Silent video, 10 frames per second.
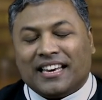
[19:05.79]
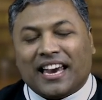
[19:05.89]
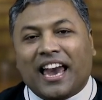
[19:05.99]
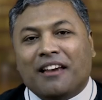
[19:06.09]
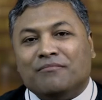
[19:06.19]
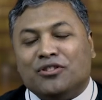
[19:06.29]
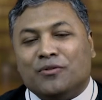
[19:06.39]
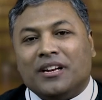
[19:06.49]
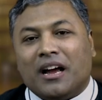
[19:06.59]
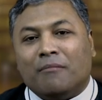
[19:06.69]
came
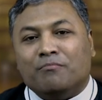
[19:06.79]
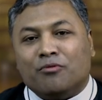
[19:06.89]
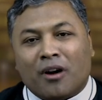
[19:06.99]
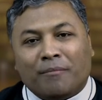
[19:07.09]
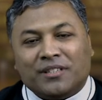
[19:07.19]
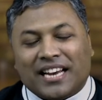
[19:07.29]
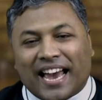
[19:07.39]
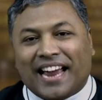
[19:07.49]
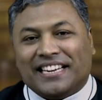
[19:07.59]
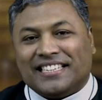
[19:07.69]
to an abrupt
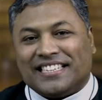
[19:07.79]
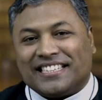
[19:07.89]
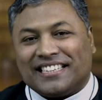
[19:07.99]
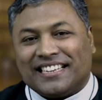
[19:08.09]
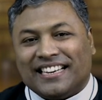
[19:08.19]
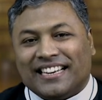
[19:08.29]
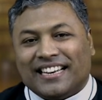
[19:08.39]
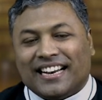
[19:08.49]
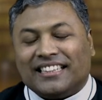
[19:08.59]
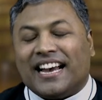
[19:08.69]
end
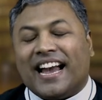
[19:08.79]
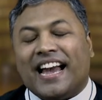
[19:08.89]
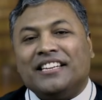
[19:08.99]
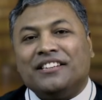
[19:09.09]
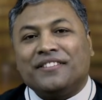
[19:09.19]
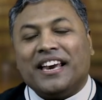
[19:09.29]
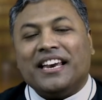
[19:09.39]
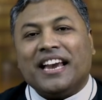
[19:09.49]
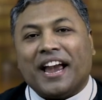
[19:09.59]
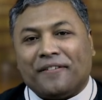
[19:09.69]
at the hand of
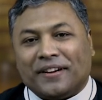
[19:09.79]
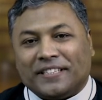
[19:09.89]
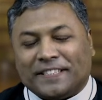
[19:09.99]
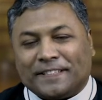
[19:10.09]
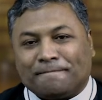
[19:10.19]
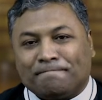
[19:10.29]
King Herod.